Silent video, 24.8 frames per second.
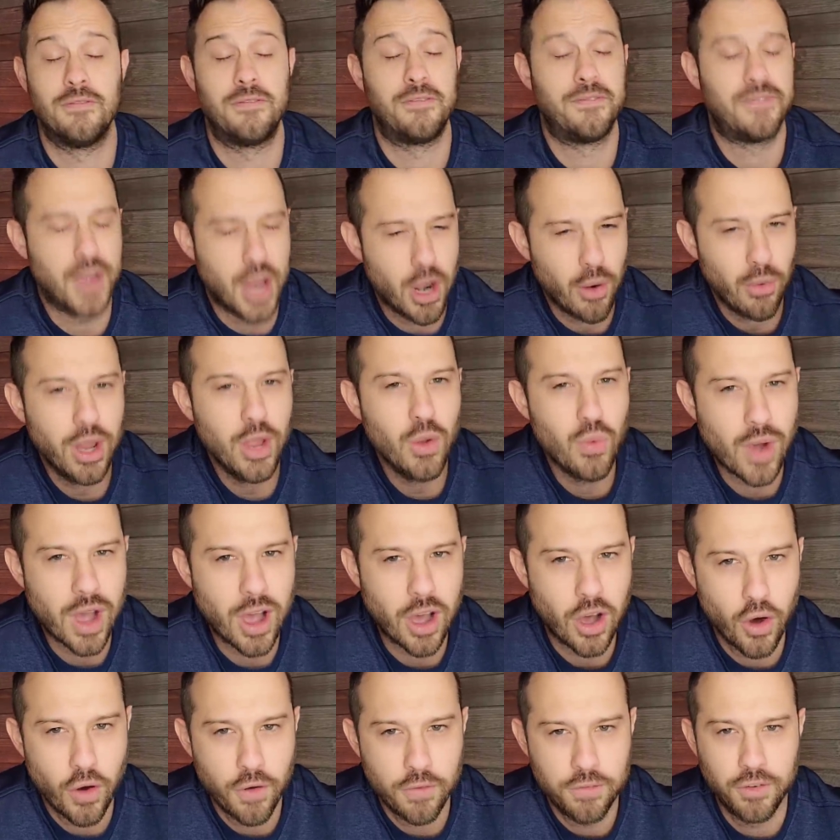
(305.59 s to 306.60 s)
very
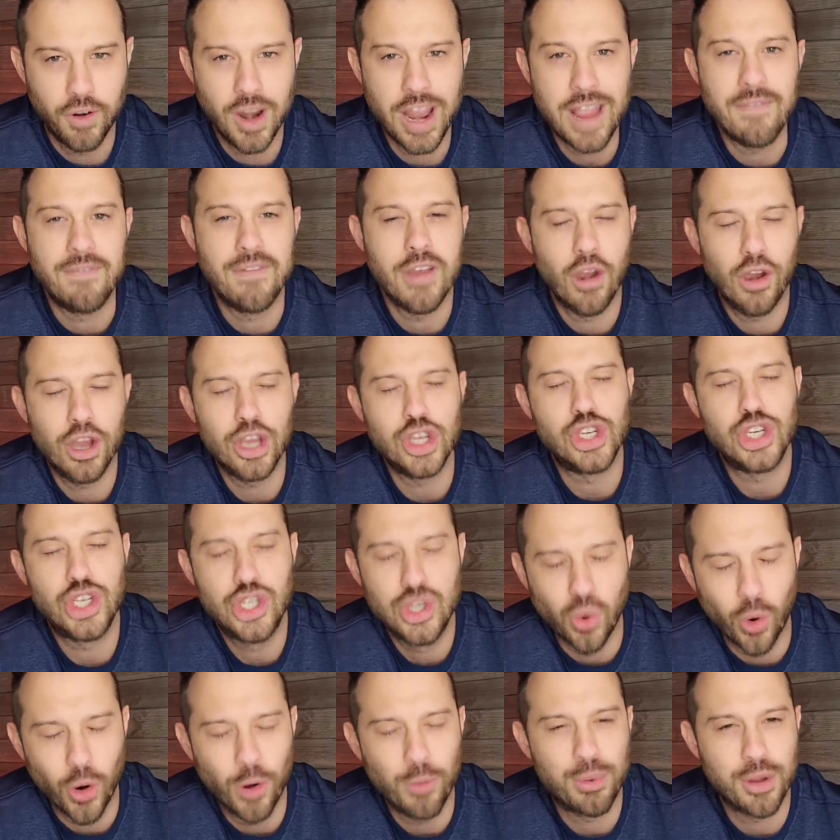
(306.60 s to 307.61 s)
well for a very
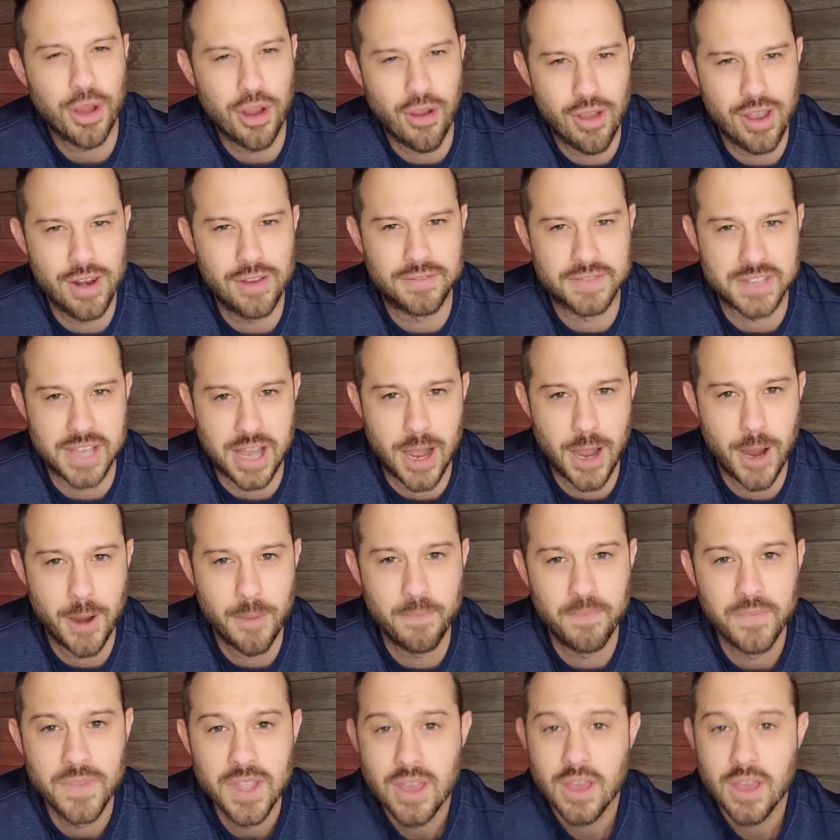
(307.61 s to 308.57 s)
short period of time.